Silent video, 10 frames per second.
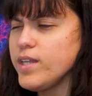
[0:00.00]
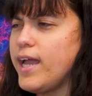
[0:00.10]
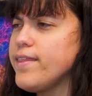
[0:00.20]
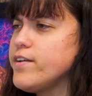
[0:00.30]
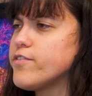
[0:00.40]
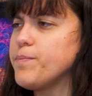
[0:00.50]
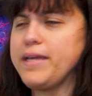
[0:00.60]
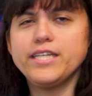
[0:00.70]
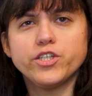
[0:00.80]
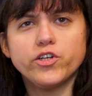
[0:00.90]
And then for
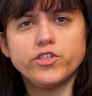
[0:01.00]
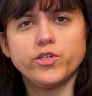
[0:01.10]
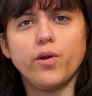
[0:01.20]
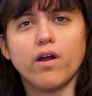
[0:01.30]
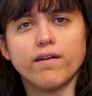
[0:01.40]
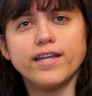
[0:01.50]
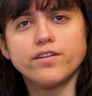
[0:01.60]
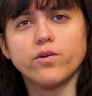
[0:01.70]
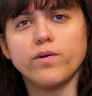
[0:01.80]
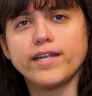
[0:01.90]
piecers who
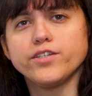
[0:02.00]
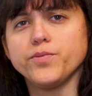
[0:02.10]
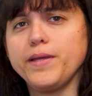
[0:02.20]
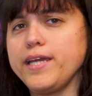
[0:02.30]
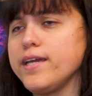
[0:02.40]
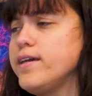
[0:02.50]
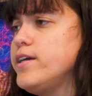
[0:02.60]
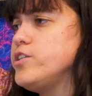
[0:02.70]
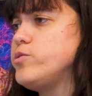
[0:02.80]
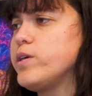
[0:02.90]
aren't going to be
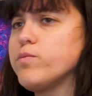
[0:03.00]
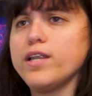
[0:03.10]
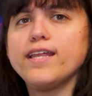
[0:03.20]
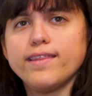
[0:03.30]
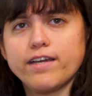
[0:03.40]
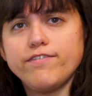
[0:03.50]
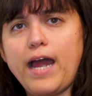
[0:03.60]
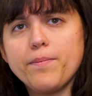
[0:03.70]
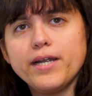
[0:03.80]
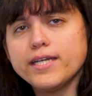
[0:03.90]
doing really thick
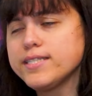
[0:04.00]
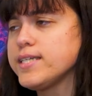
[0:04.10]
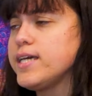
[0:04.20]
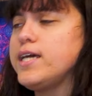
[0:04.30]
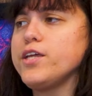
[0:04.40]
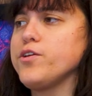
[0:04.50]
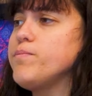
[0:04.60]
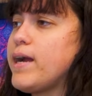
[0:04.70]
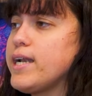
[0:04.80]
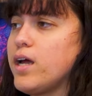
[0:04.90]
fabrics, you might